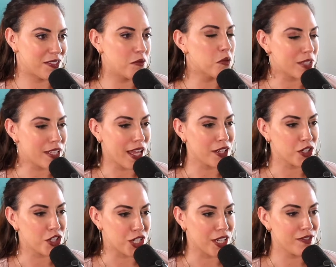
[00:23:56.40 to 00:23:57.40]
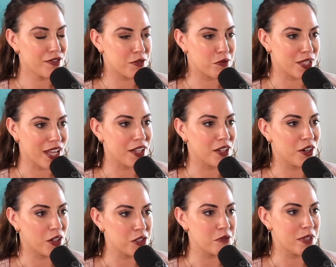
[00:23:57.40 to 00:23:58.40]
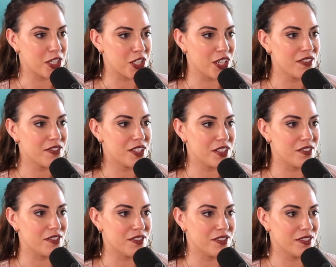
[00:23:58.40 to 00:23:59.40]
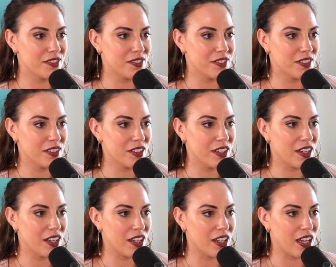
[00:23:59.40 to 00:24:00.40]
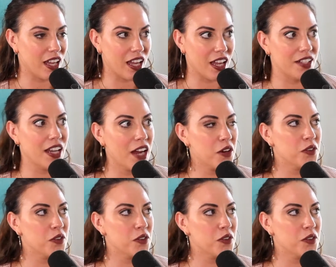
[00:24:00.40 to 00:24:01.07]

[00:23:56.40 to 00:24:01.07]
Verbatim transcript: was that your shift? Was that your ultimate shift of not